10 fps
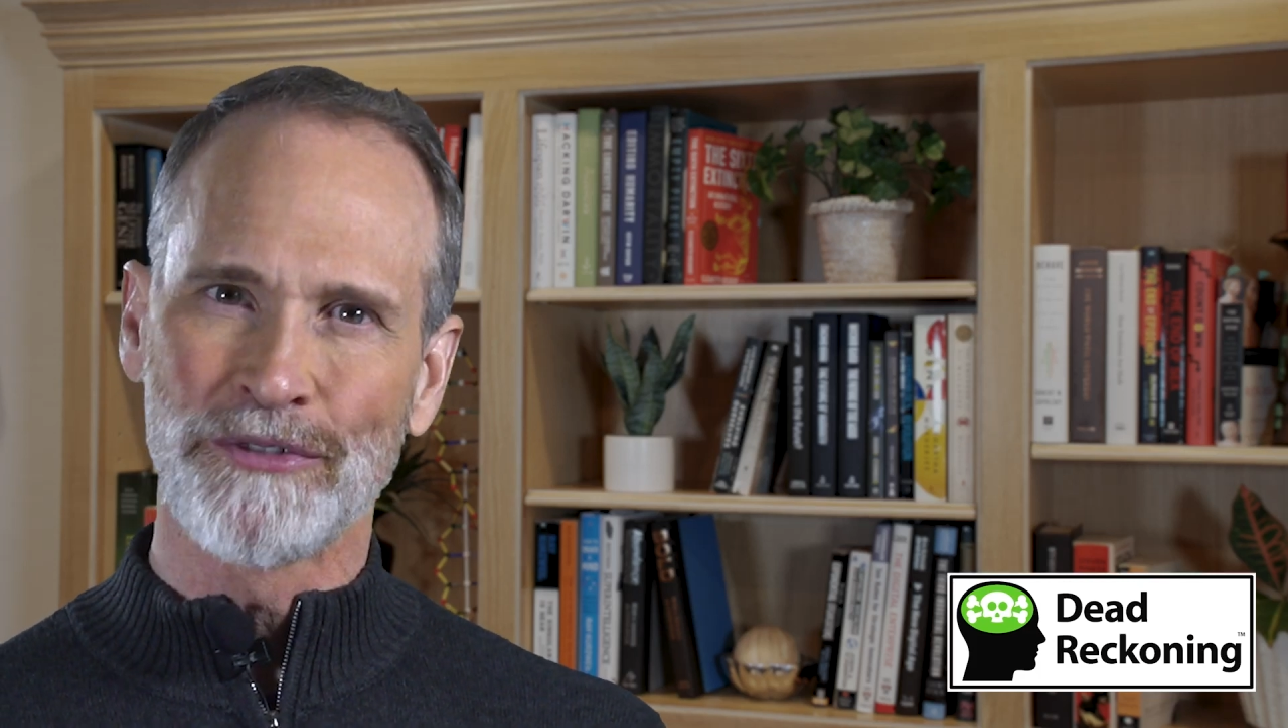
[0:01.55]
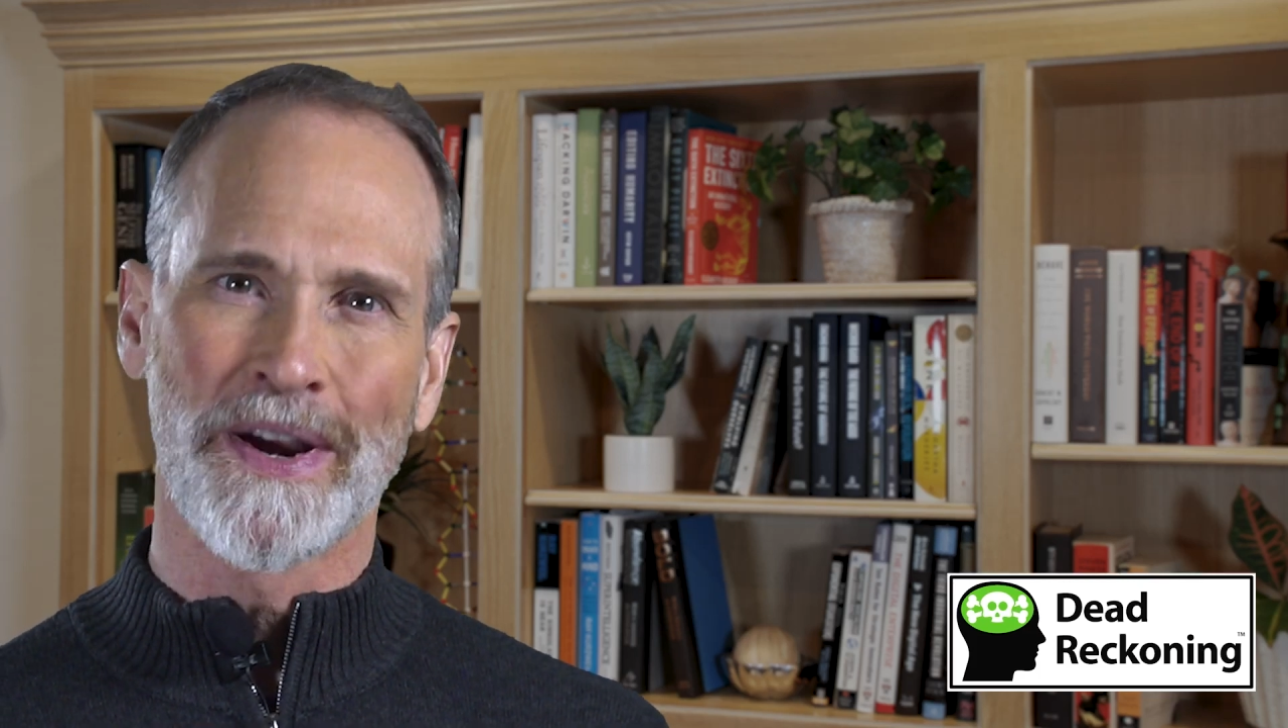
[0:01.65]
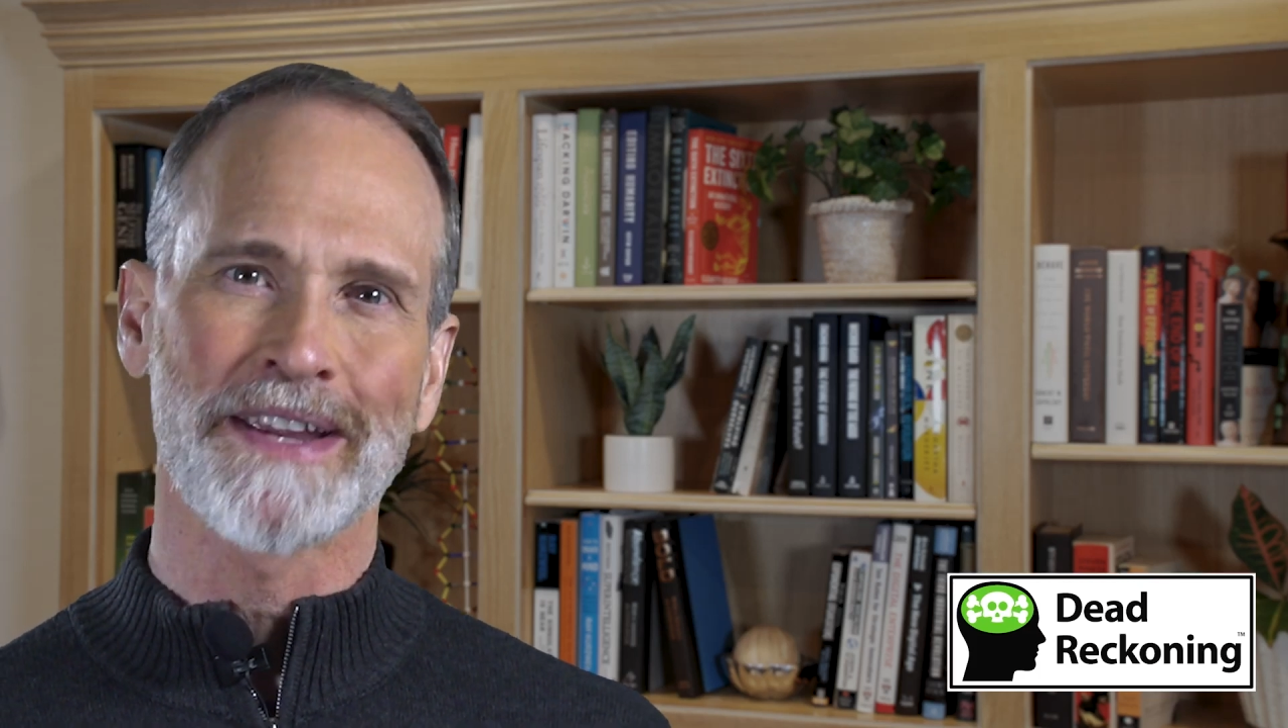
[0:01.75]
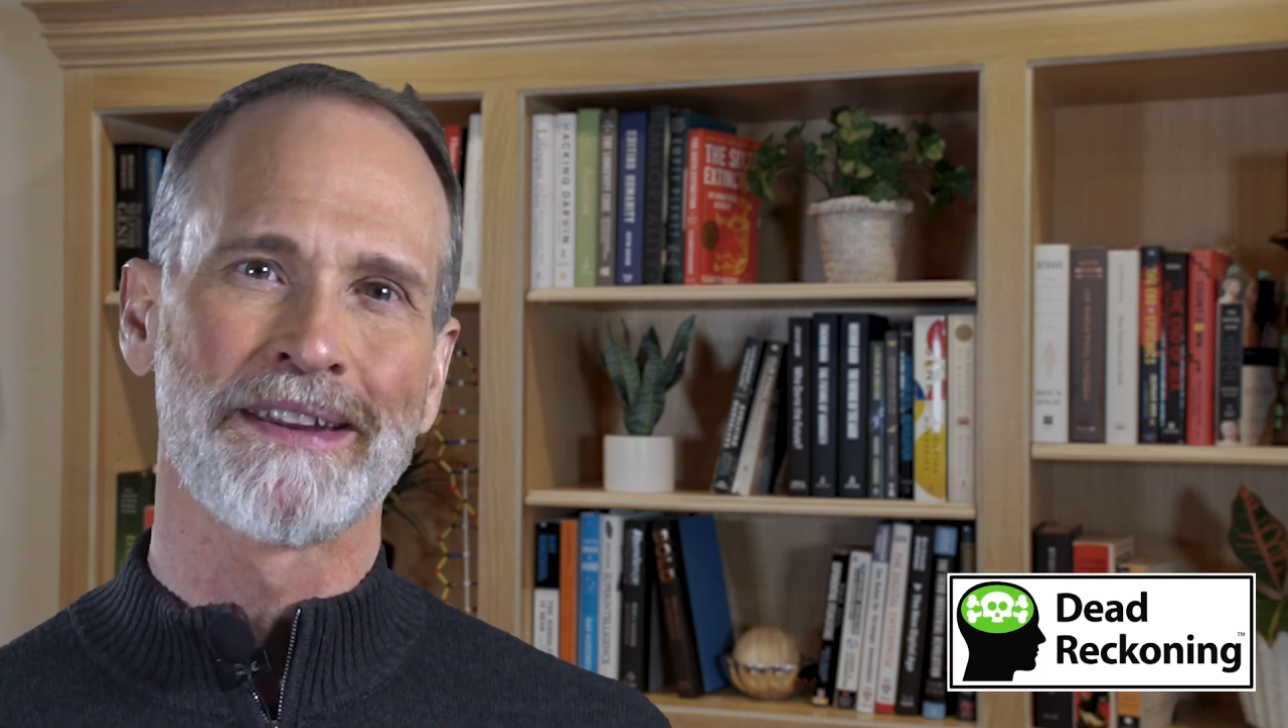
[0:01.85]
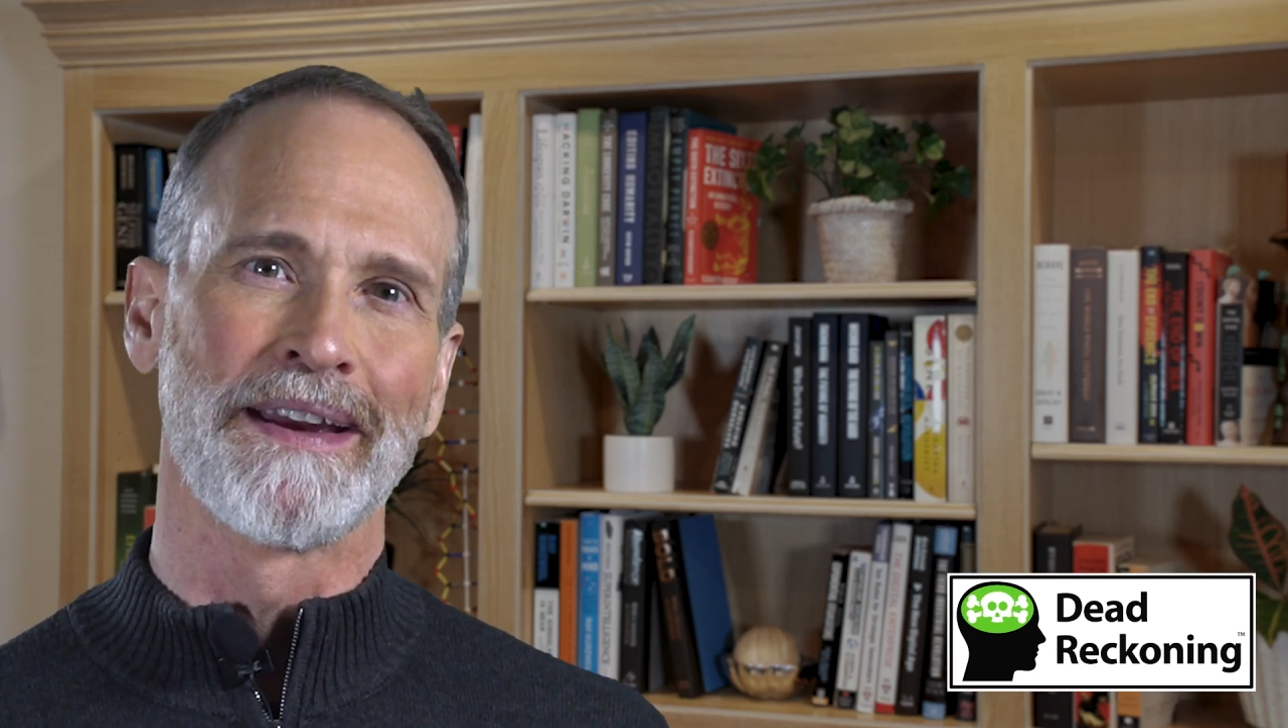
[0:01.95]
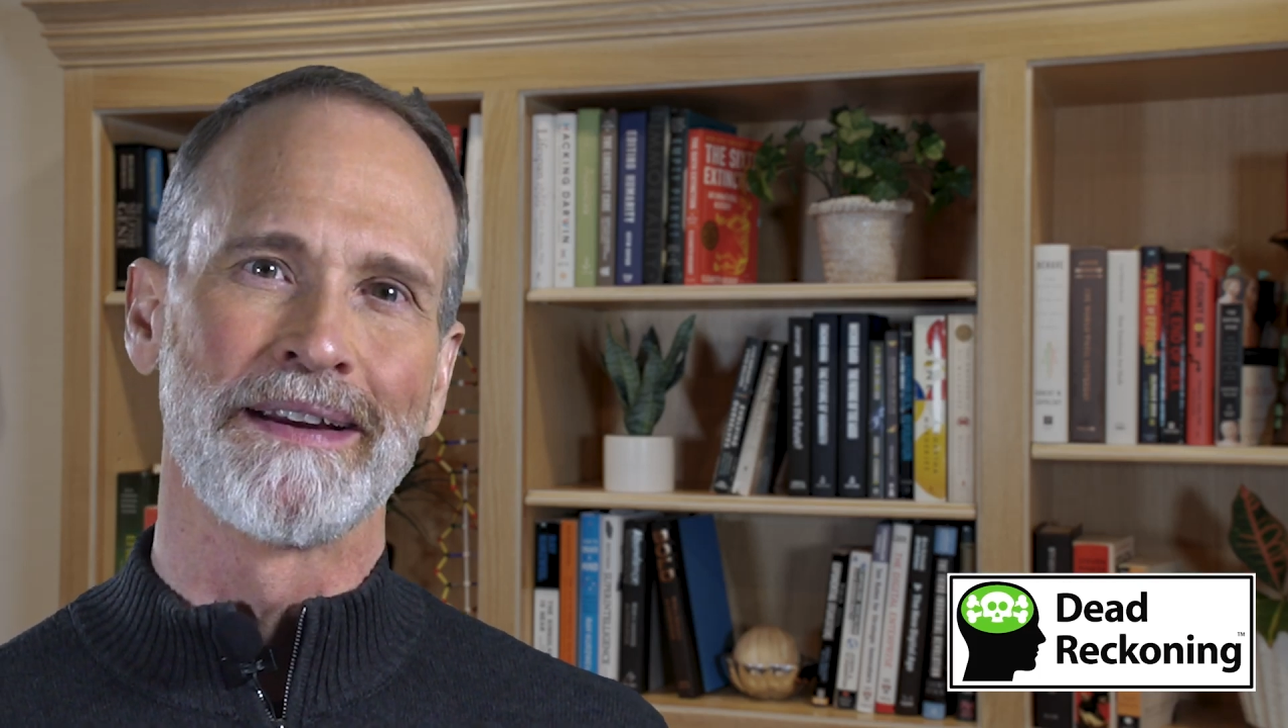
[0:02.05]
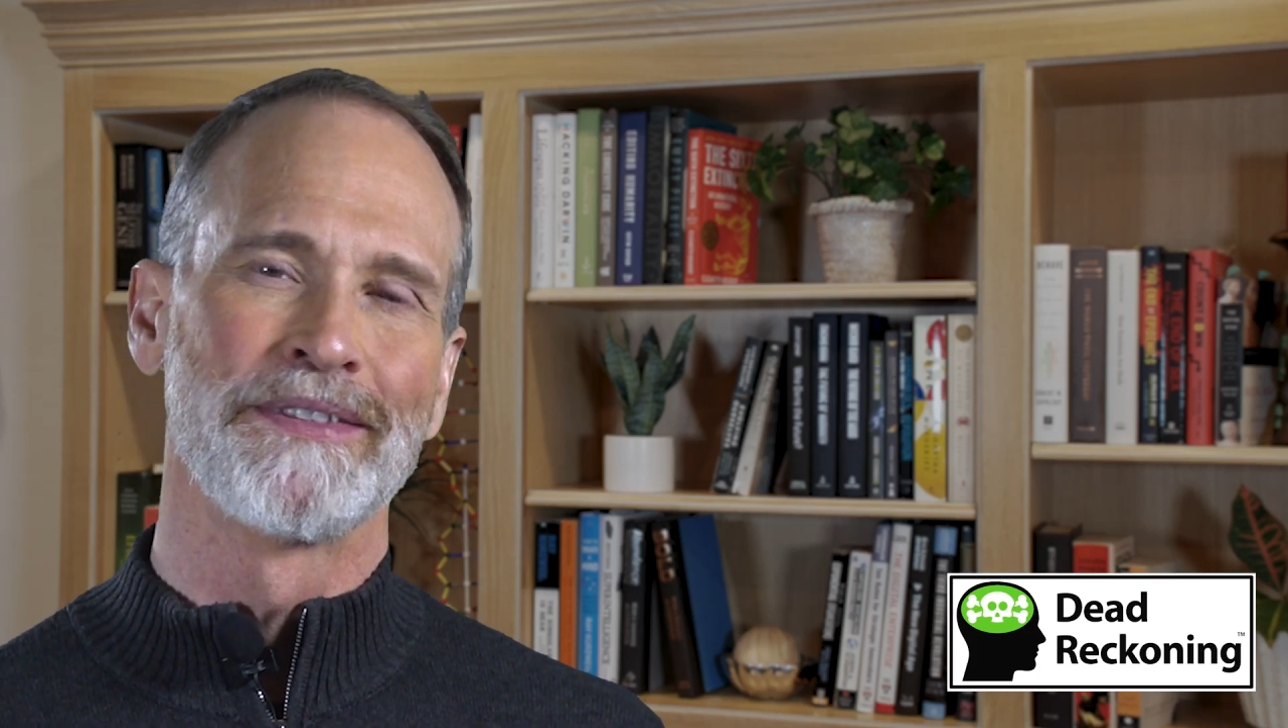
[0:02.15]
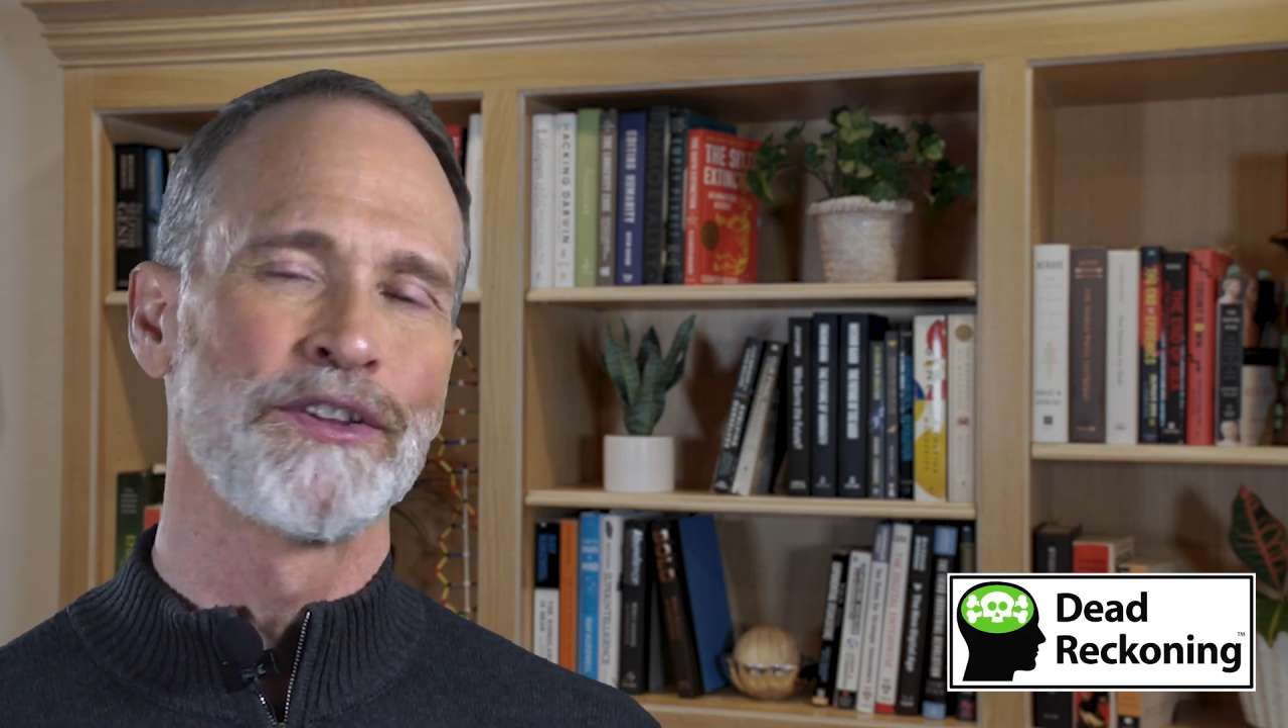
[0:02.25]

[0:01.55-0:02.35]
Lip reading: Reckoning,